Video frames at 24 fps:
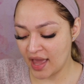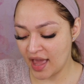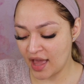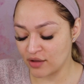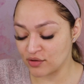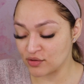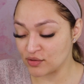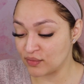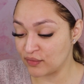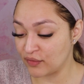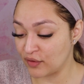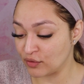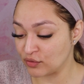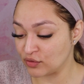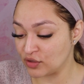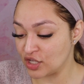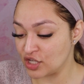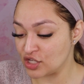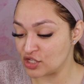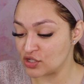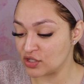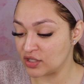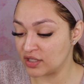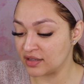ounce
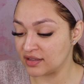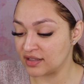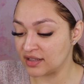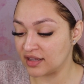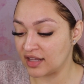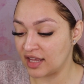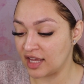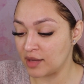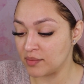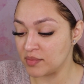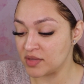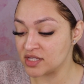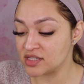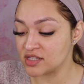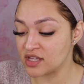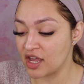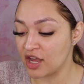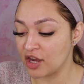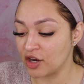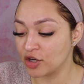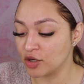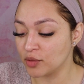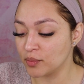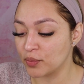foundation, and the name is
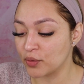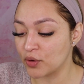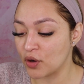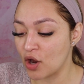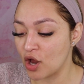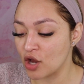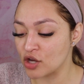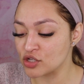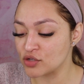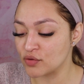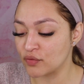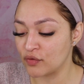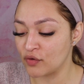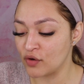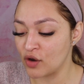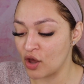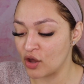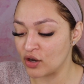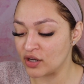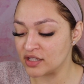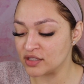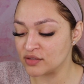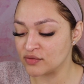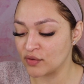Airbrush
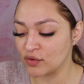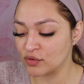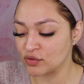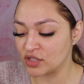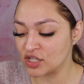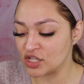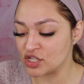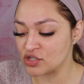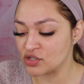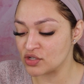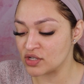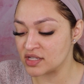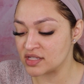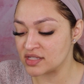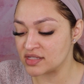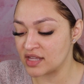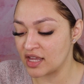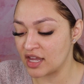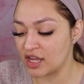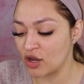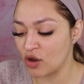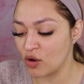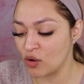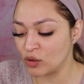Flawless Foundation
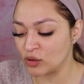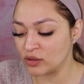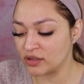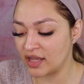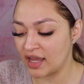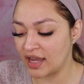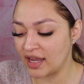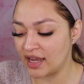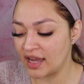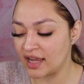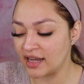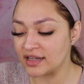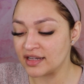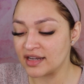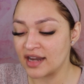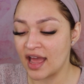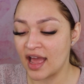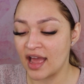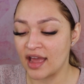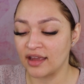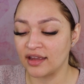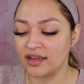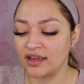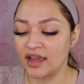Stay All Day and
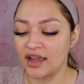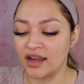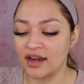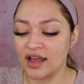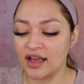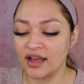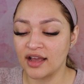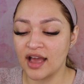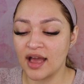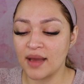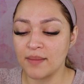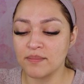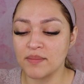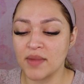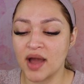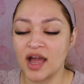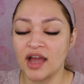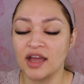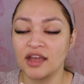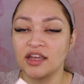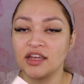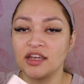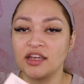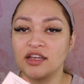Night. And I got
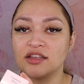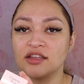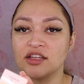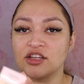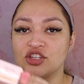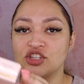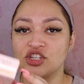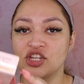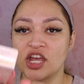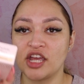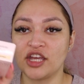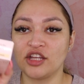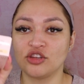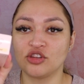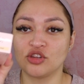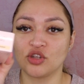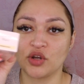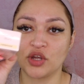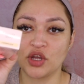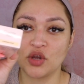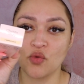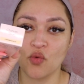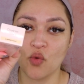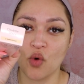mine in the shade
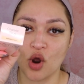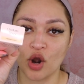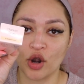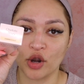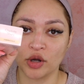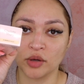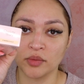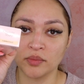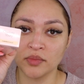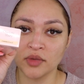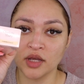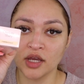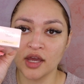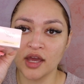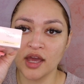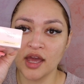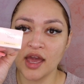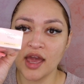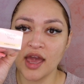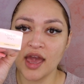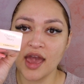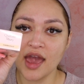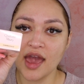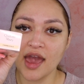3 Warm.
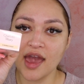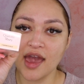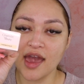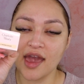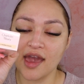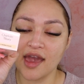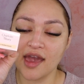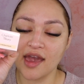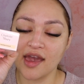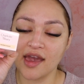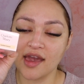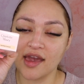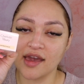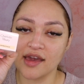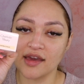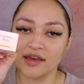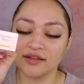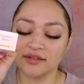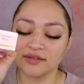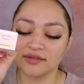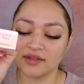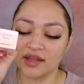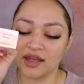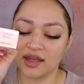
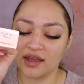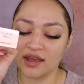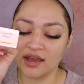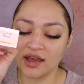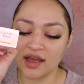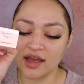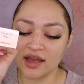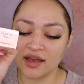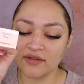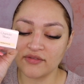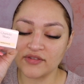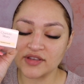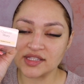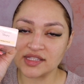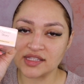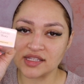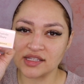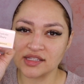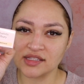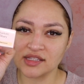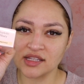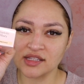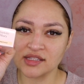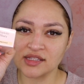And they have a
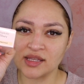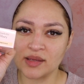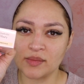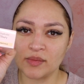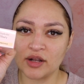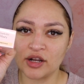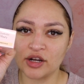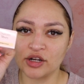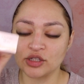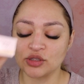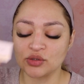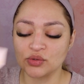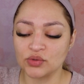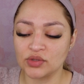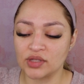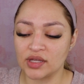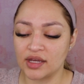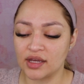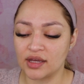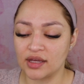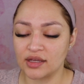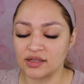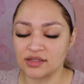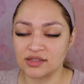system similar to
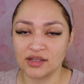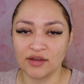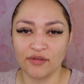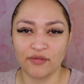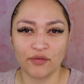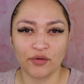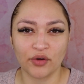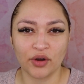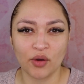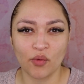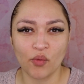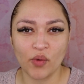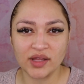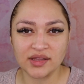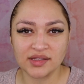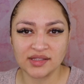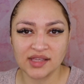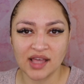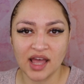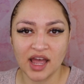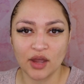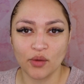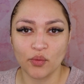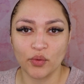the Sephora
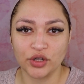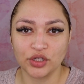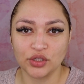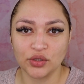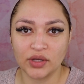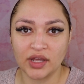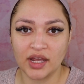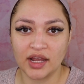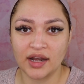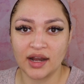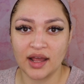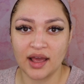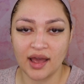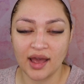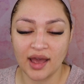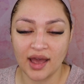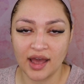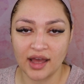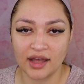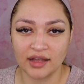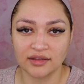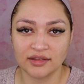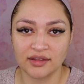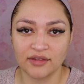website where you can
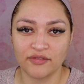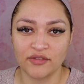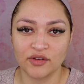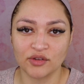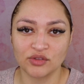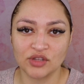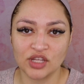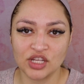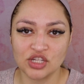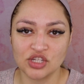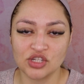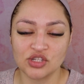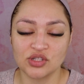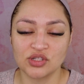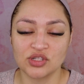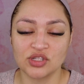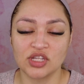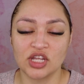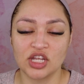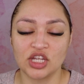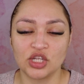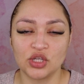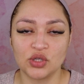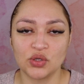add the foundations
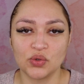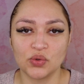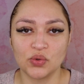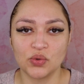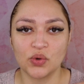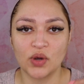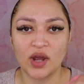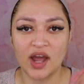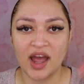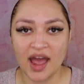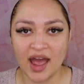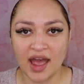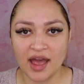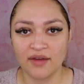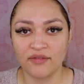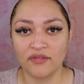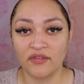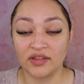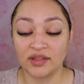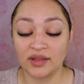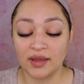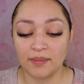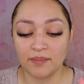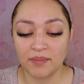that you
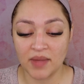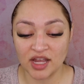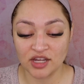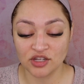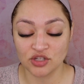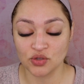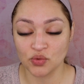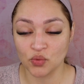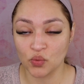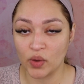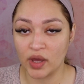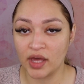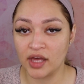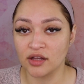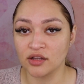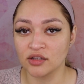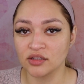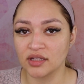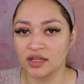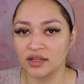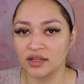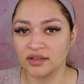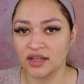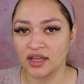have and they match you
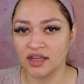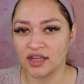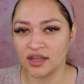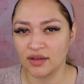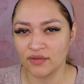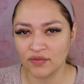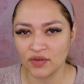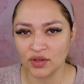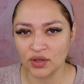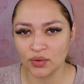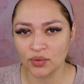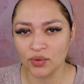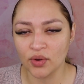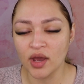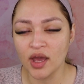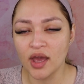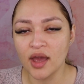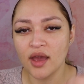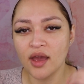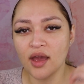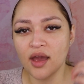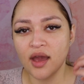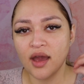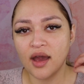well, they give you
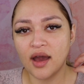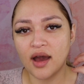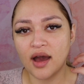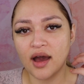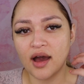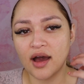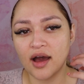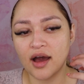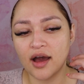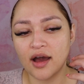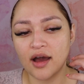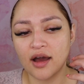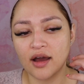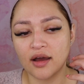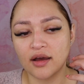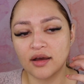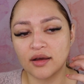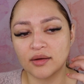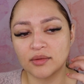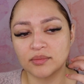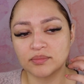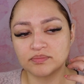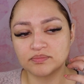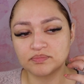
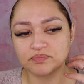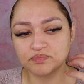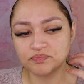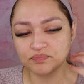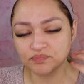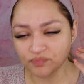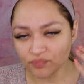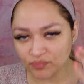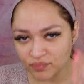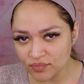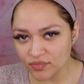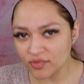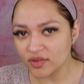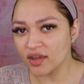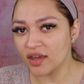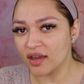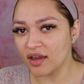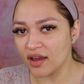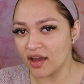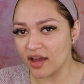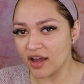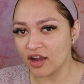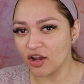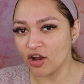a
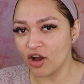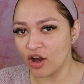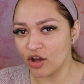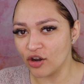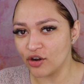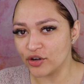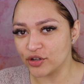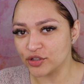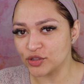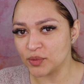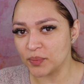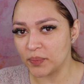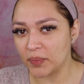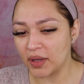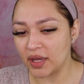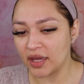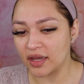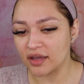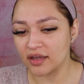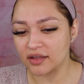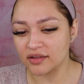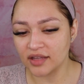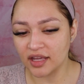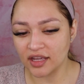color to
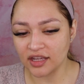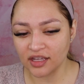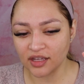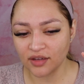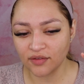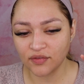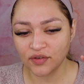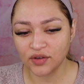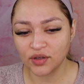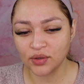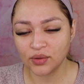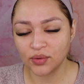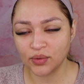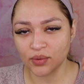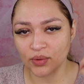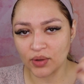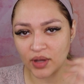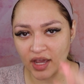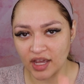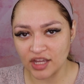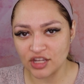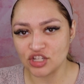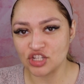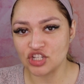pick. They give
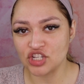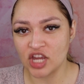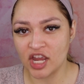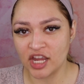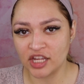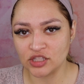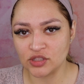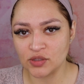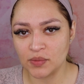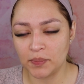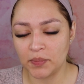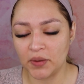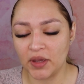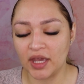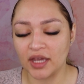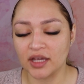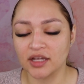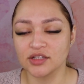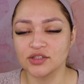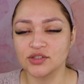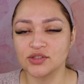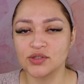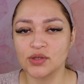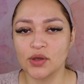you a shade to
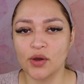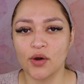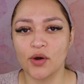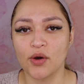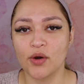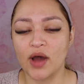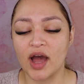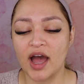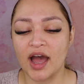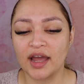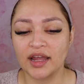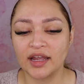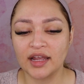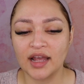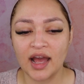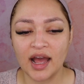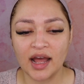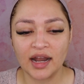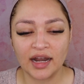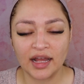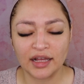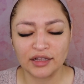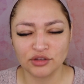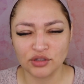pick. So I
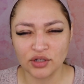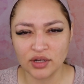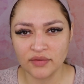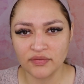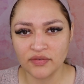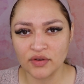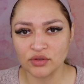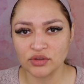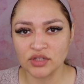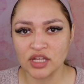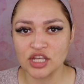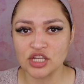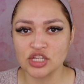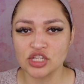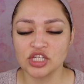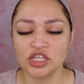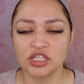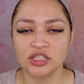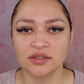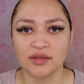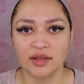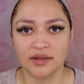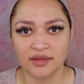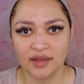add like 3
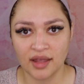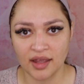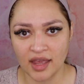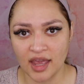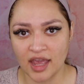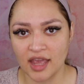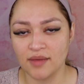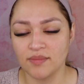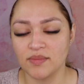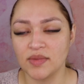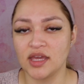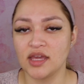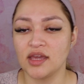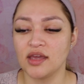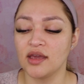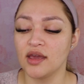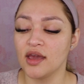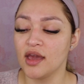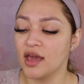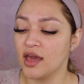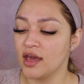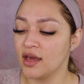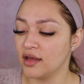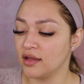foundations, and they gave
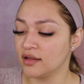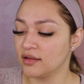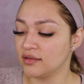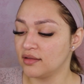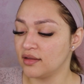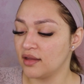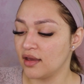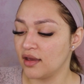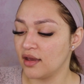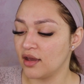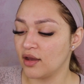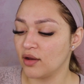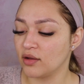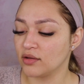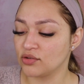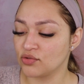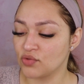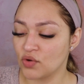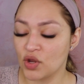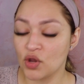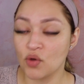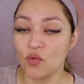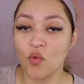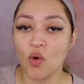me the
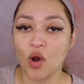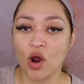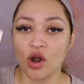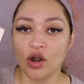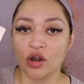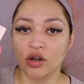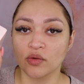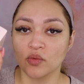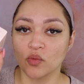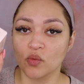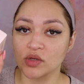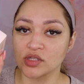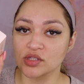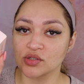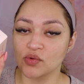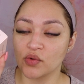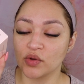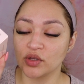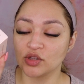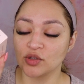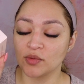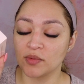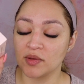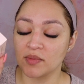3 Warm was
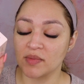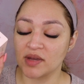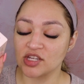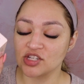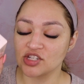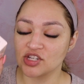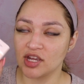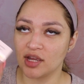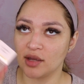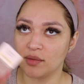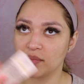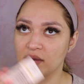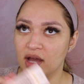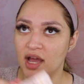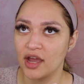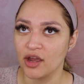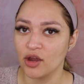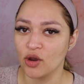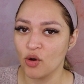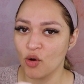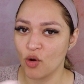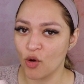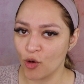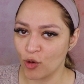going to be my shade. I
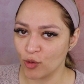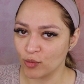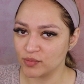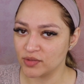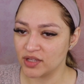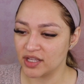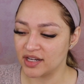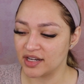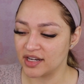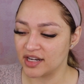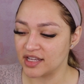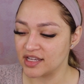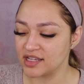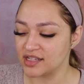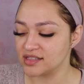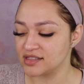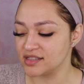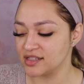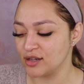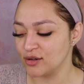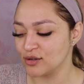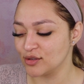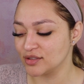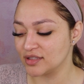hope that it
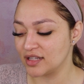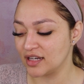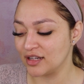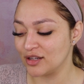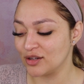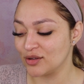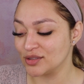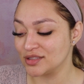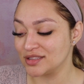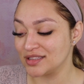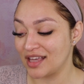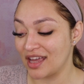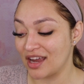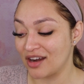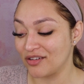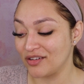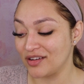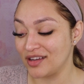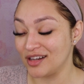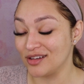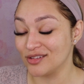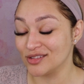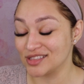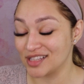is. It looks a little
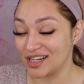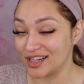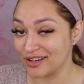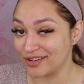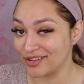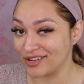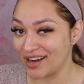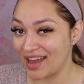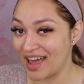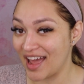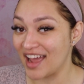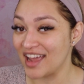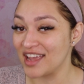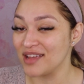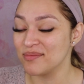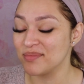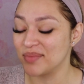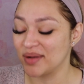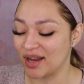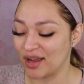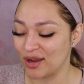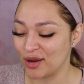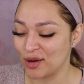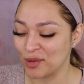scary, it looks a little light,
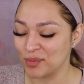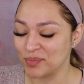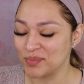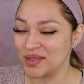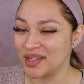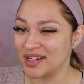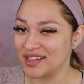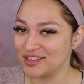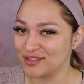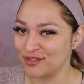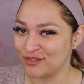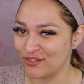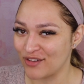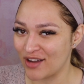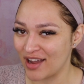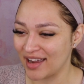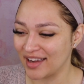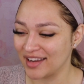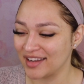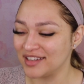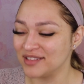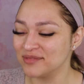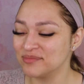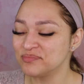but I hope that it's
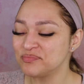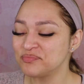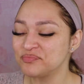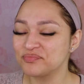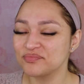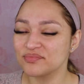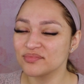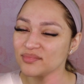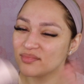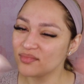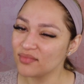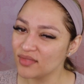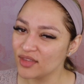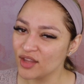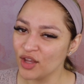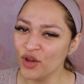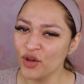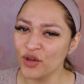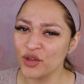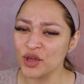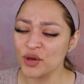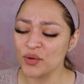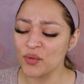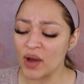fine.
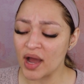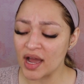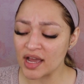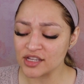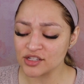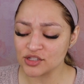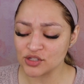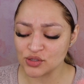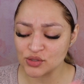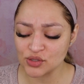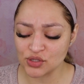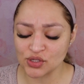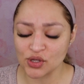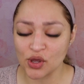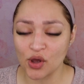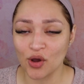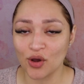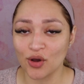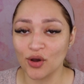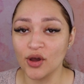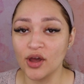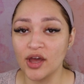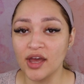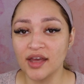Otherwise, you
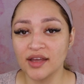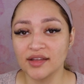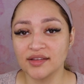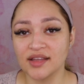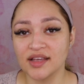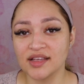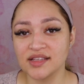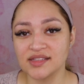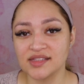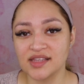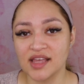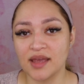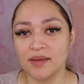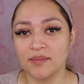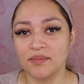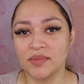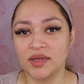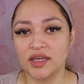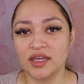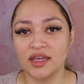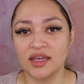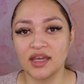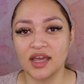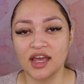saw they sent
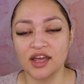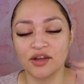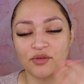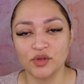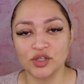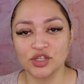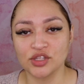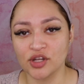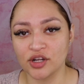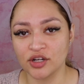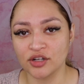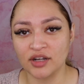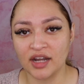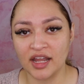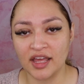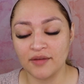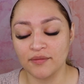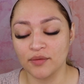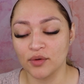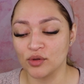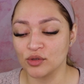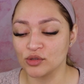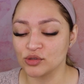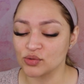me a return
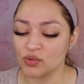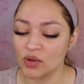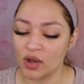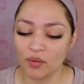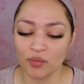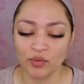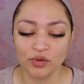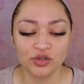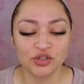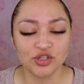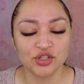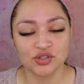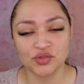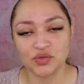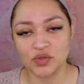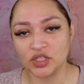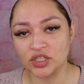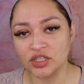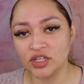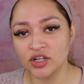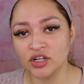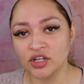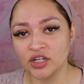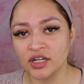label, so I would just
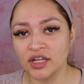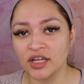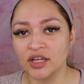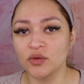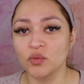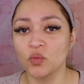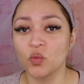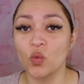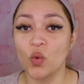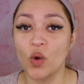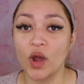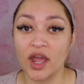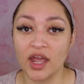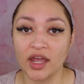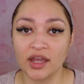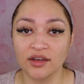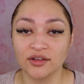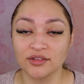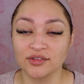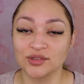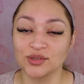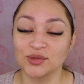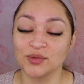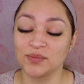return it, wait
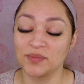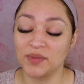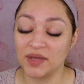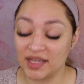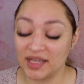until